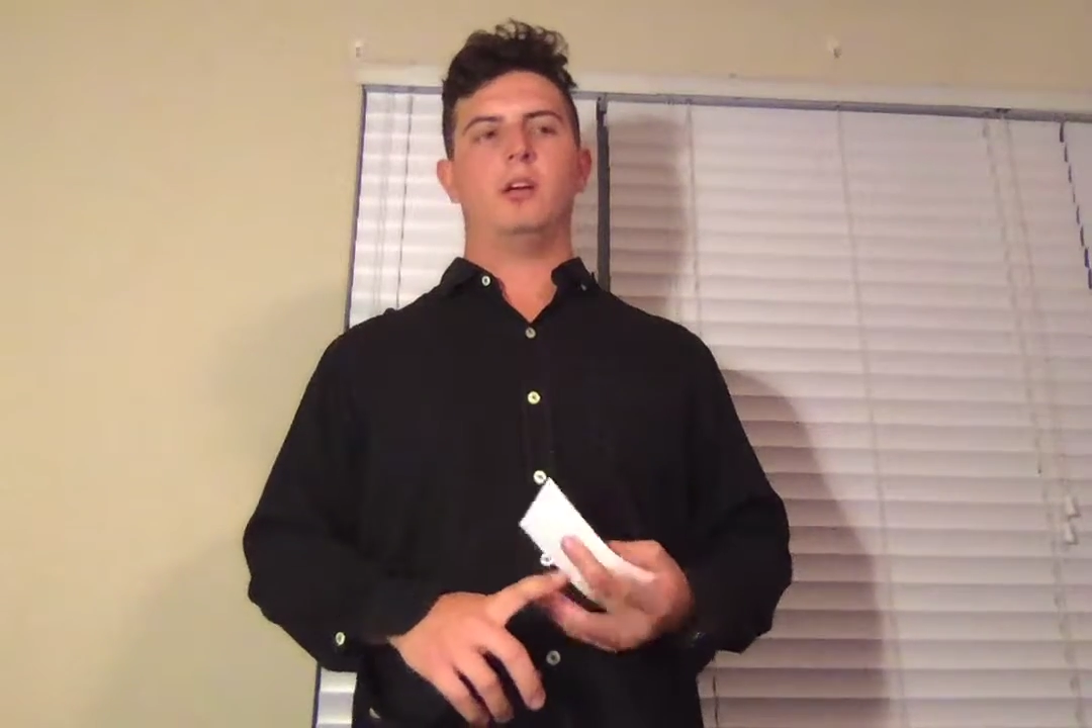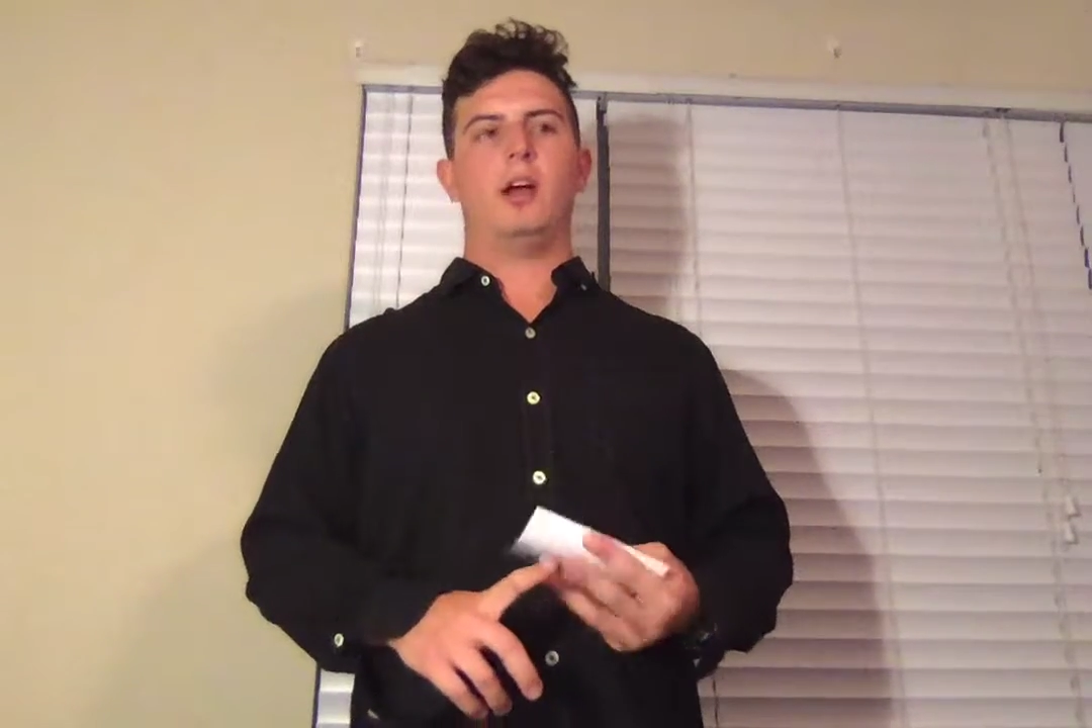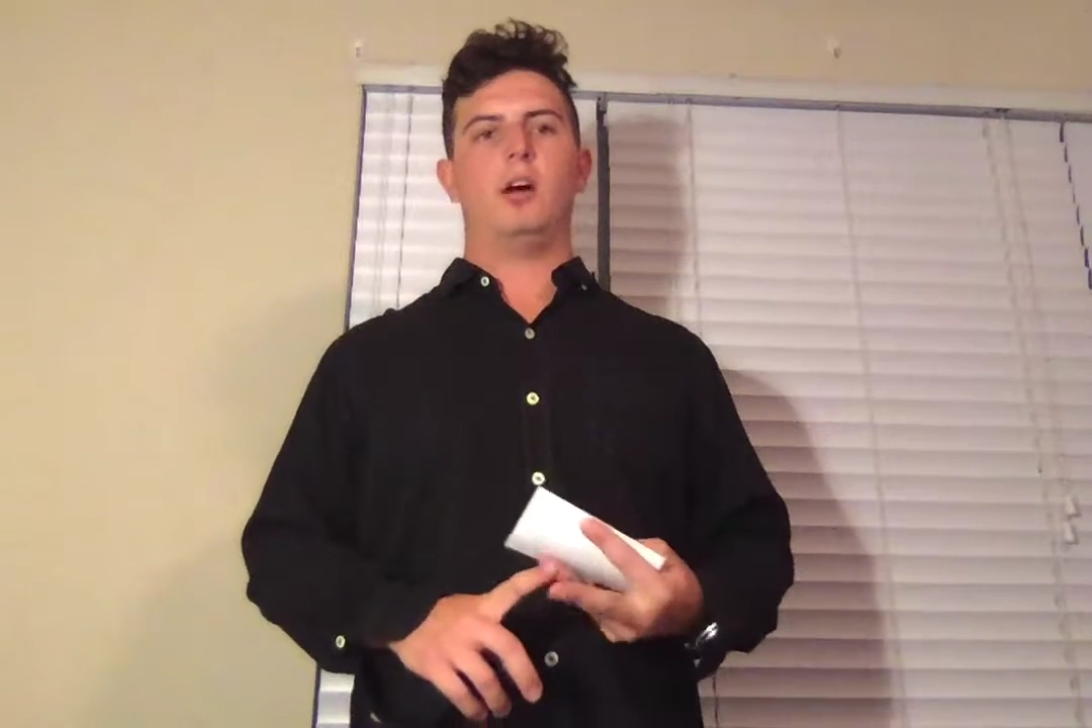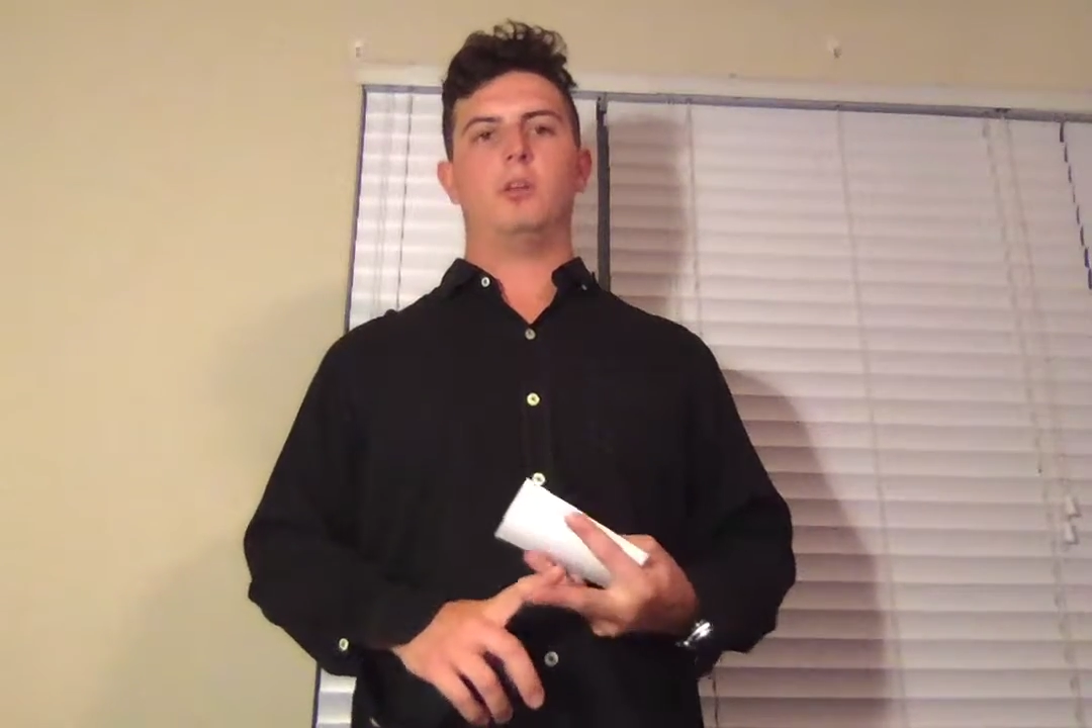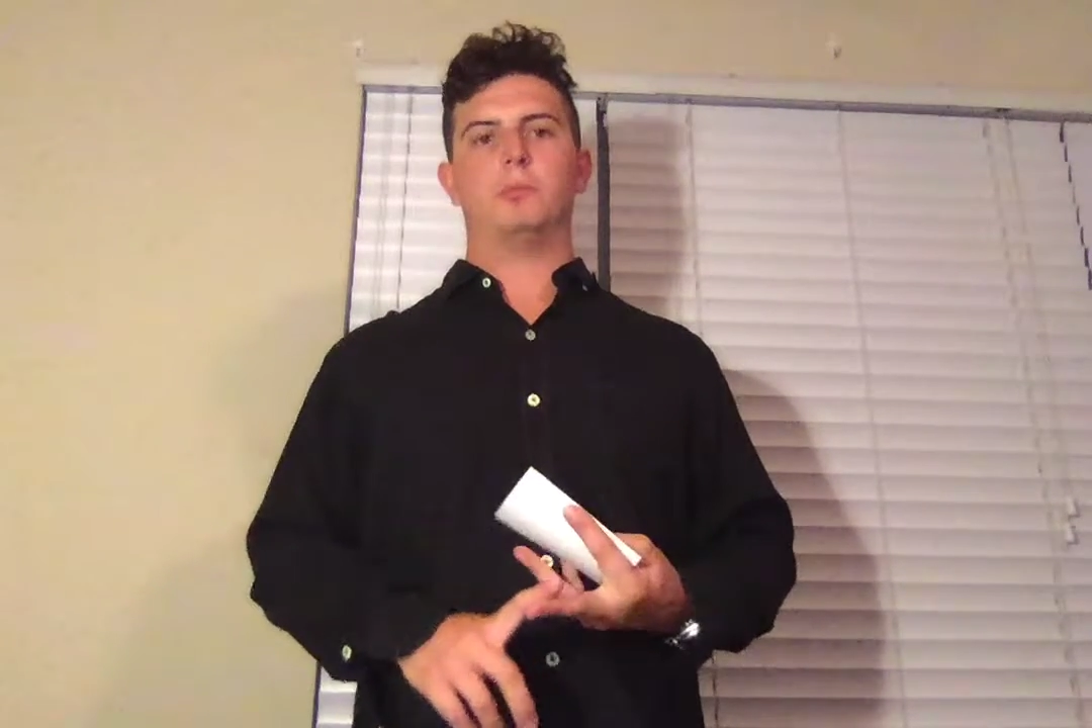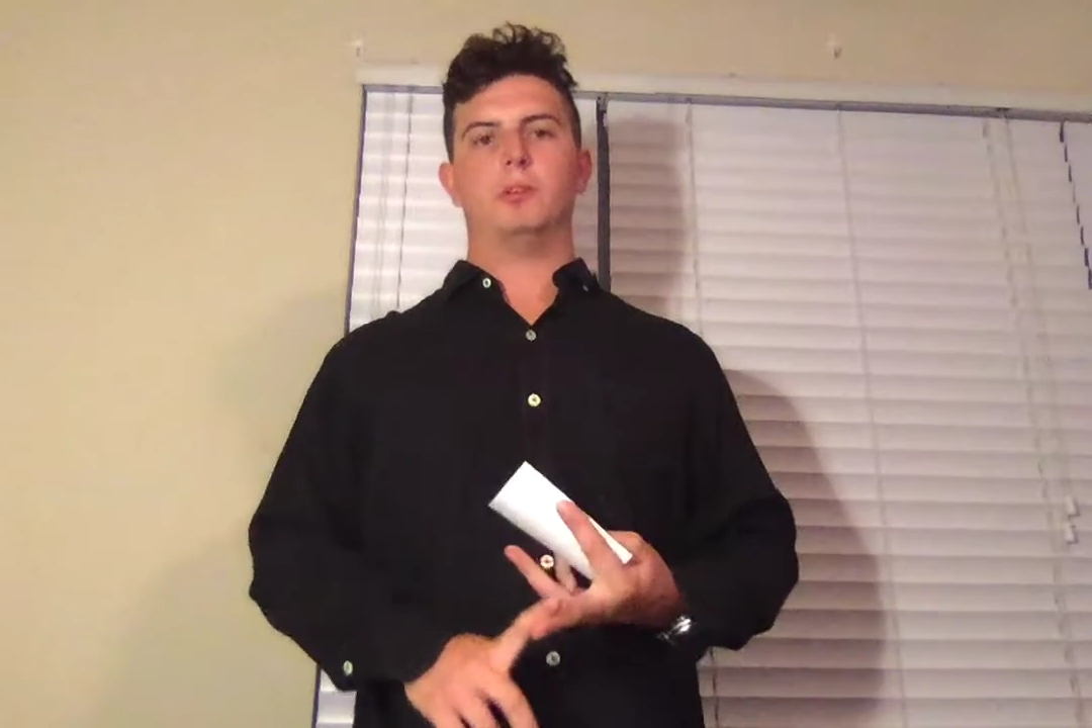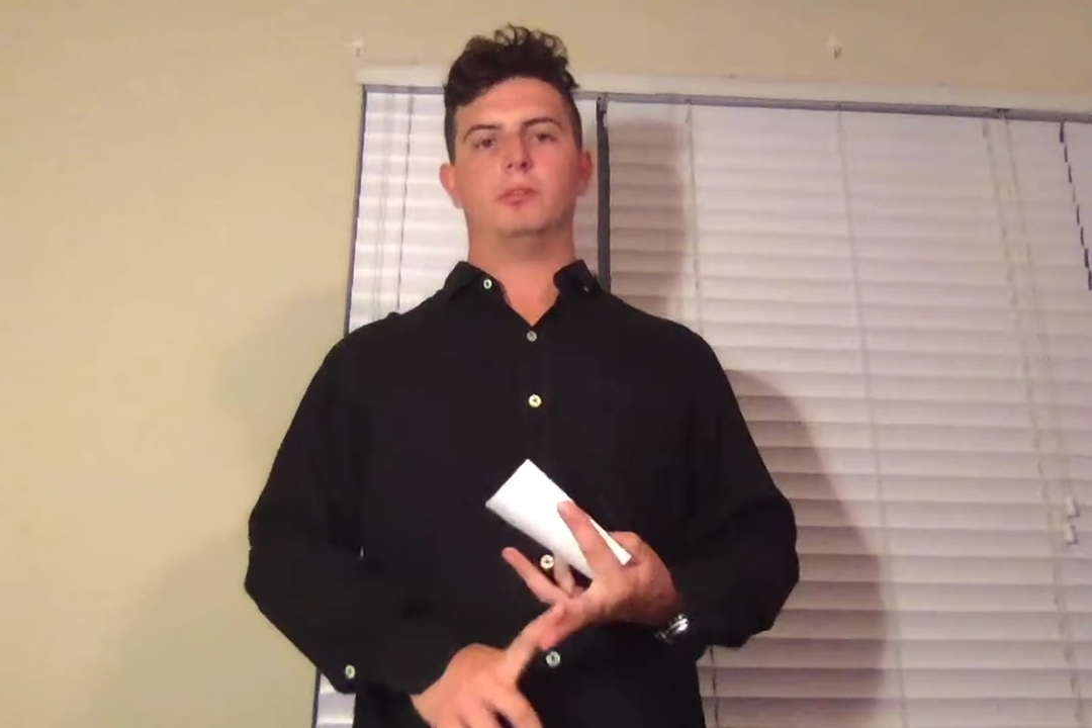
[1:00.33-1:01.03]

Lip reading: how I'm going